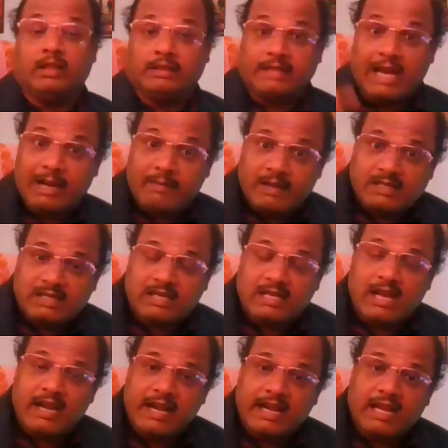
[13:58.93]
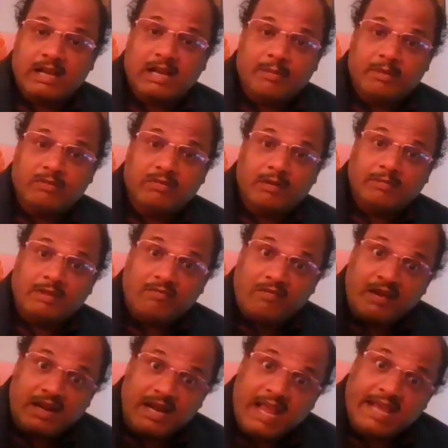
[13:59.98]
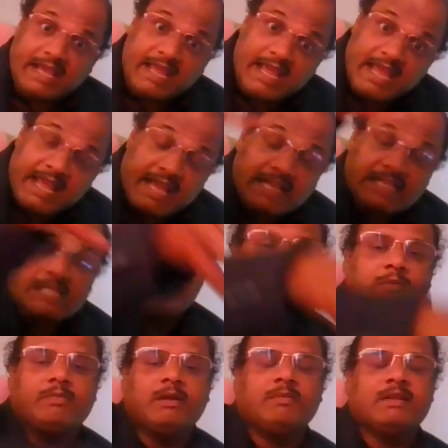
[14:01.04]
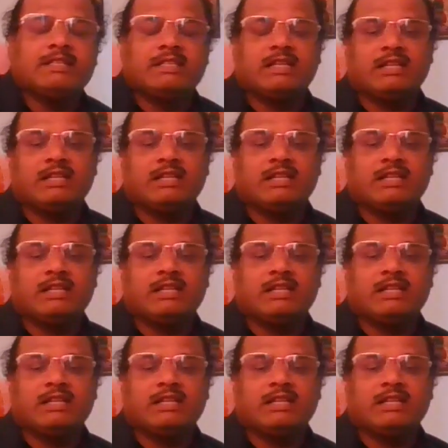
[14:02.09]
that basically are data coming from the 1 lakh age people basically.